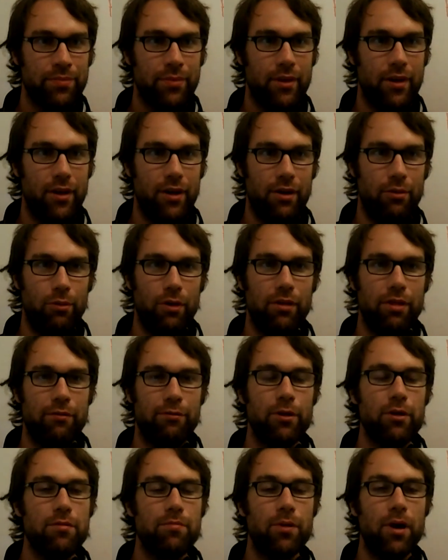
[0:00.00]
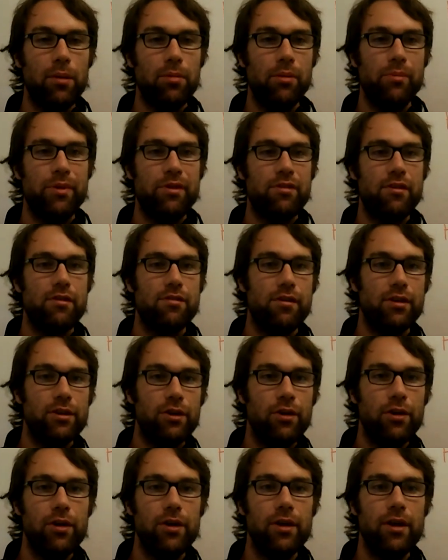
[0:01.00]
Uh, well, the first problem is, is it
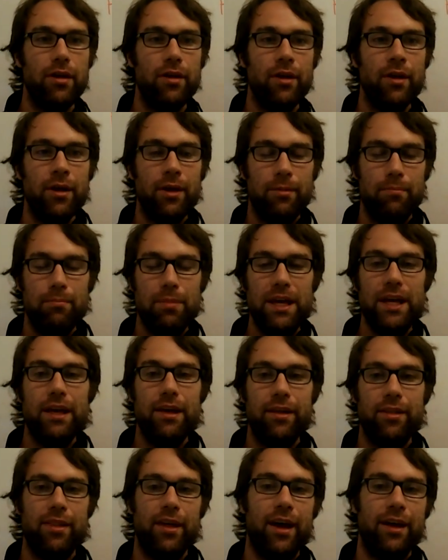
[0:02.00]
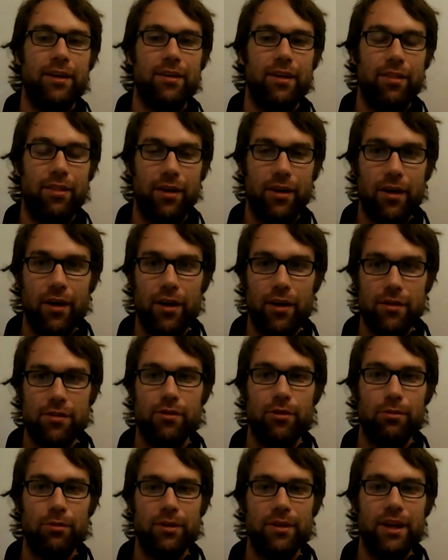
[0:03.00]
could be that the
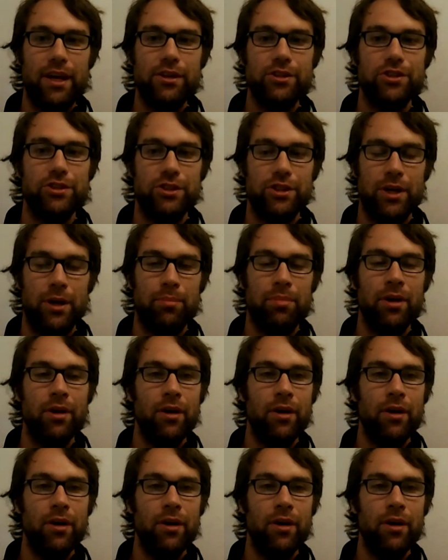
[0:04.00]
causal relationship,